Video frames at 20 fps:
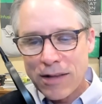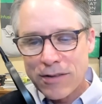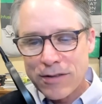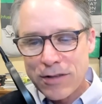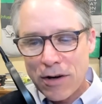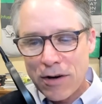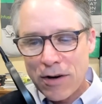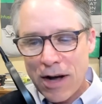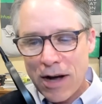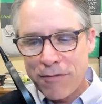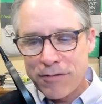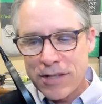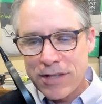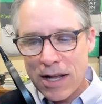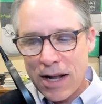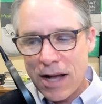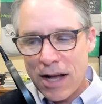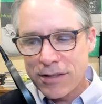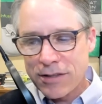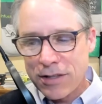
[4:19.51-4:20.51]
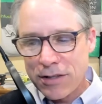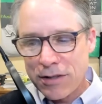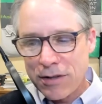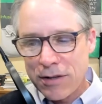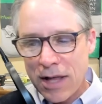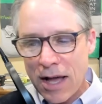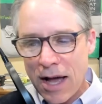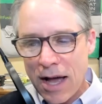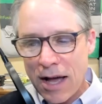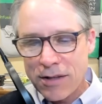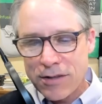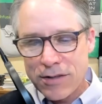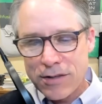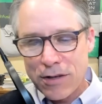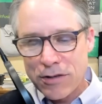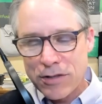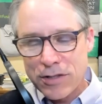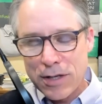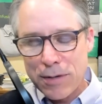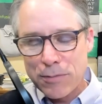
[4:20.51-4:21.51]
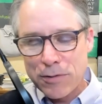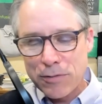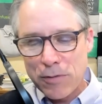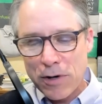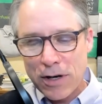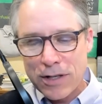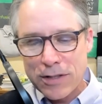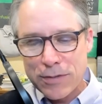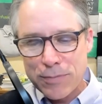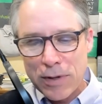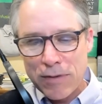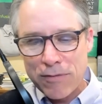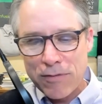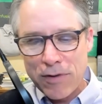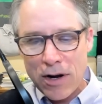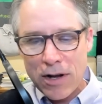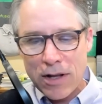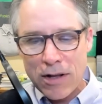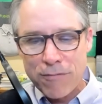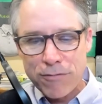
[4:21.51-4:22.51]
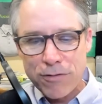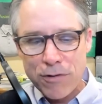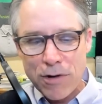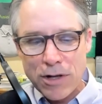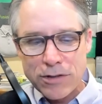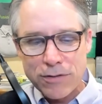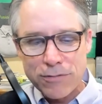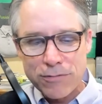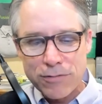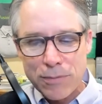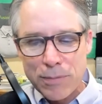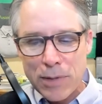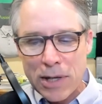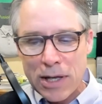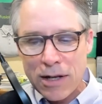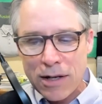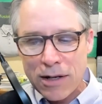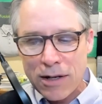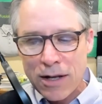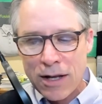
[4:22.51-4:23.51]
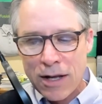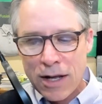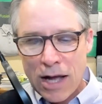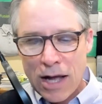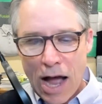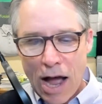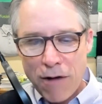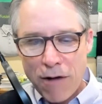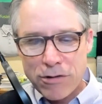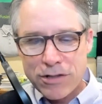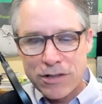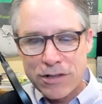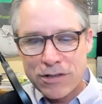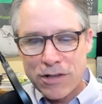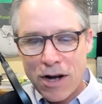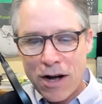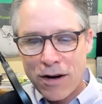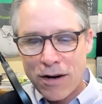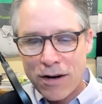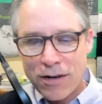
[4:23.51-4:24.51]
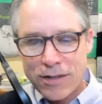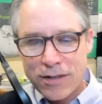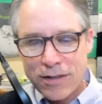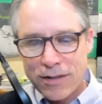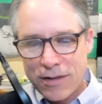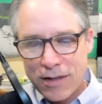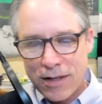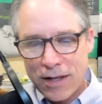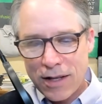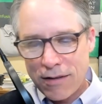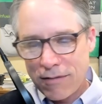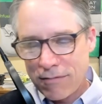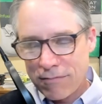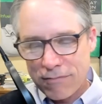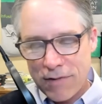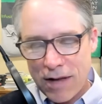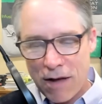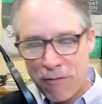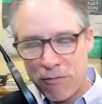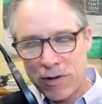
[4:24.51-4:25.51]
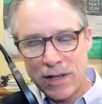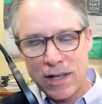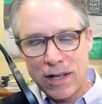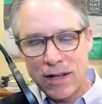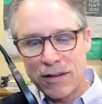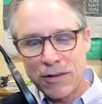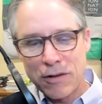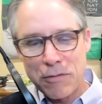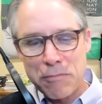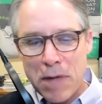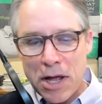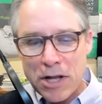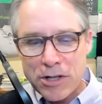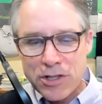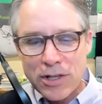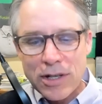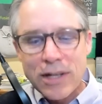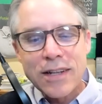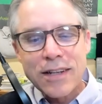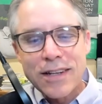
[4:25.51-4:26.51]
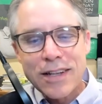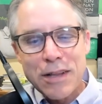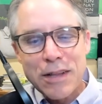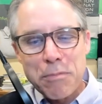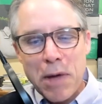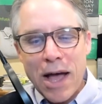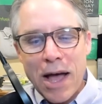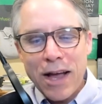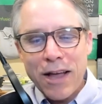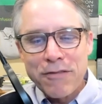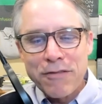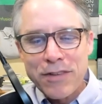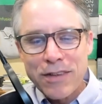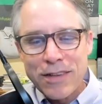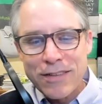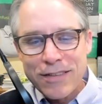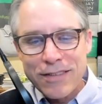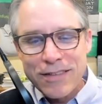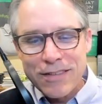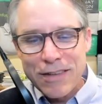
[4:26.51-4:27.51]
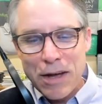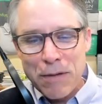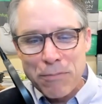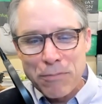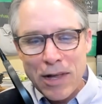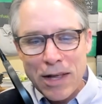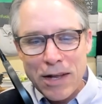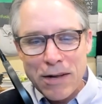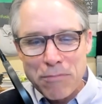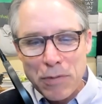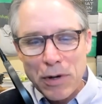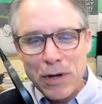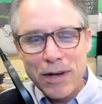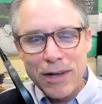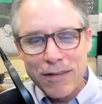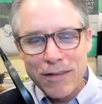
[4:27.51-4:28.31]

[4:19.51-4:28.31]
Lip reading: And so I've set out to do that. And so Jim's work has been very influential for me. And I was just honored that I would get a little mention in the back of his updated book.